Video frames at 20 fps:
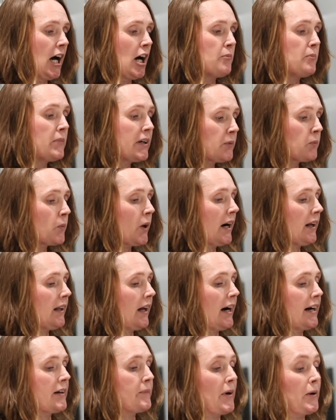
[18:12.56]
And meanwhile,
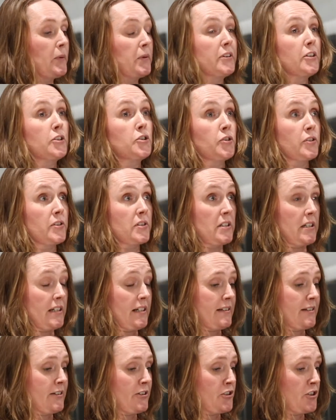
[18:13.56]
I met with the
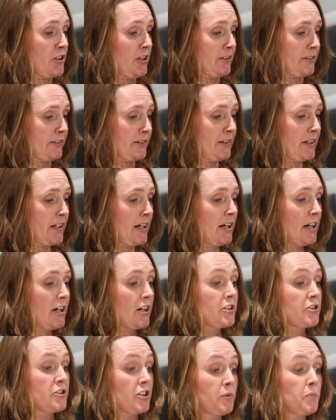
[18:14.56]
trustees and John.
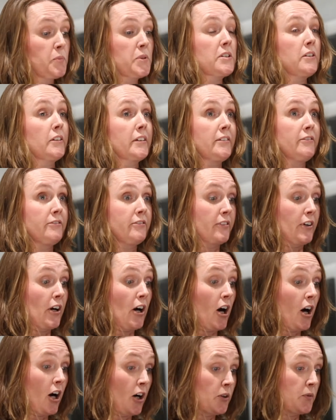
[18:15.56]
John was looking for a
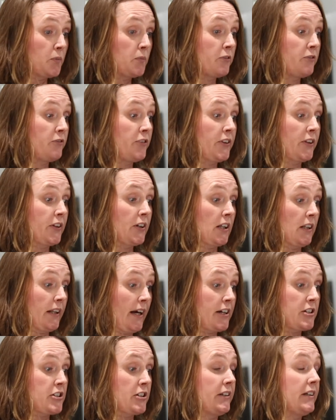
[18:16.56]
home for the
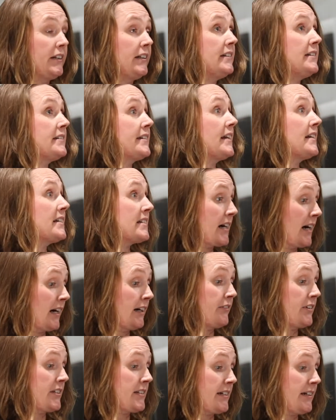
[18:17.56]
collection in its
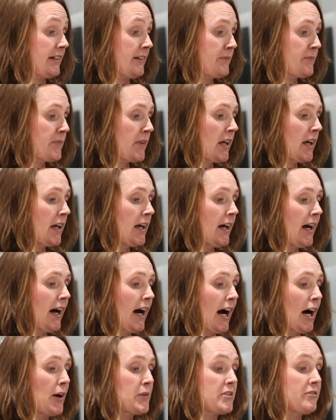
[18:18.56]
entirety.
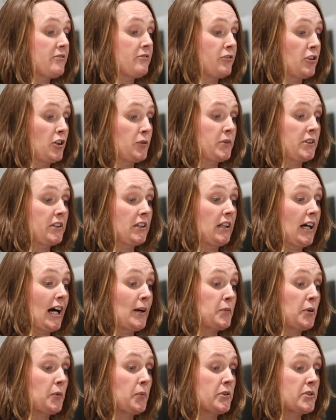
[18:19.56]
I was informed that the
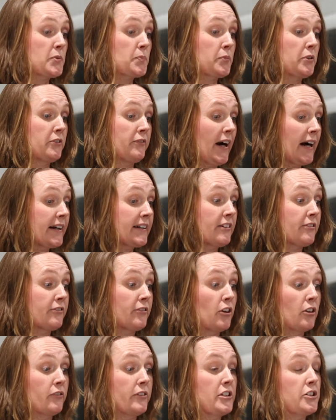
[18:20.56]
library was provided
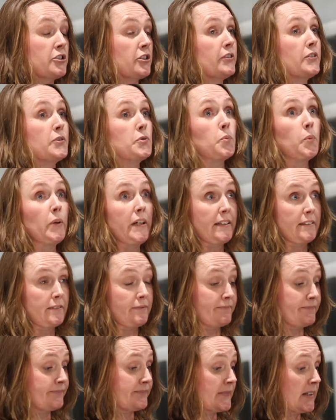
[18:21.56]
for in John's will.